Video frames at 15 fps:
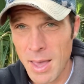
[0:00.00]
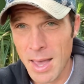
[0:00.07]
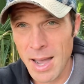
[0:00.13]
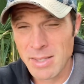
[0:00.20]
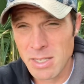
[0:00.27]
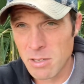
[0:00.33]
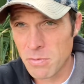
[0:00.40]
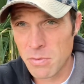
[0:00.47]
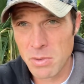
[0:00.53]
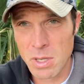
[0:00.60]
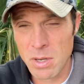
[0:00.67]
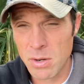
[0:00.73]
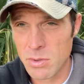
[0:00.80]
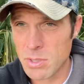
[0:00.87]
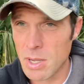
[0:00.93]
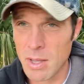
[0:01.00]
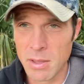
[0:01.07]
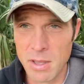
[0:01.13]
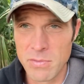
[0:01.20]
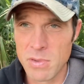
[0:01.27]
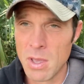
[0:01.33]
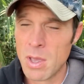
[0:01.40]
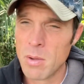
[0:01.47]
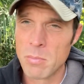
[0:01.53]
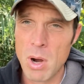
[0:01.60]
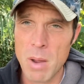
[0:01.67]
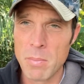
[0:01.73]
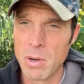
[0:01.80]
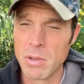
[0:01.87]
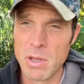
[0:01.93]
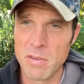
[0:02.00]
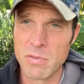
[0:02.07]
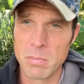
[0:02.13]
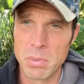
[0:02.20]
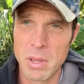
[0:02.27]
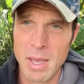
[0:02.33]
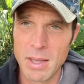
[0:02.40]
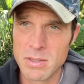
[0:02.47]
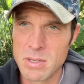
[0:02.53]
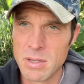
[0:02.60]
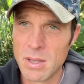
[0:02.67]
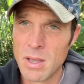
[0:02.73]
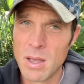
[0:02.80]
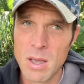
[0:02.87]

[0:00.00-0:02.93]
I did it for years. I lived primarily off of plants,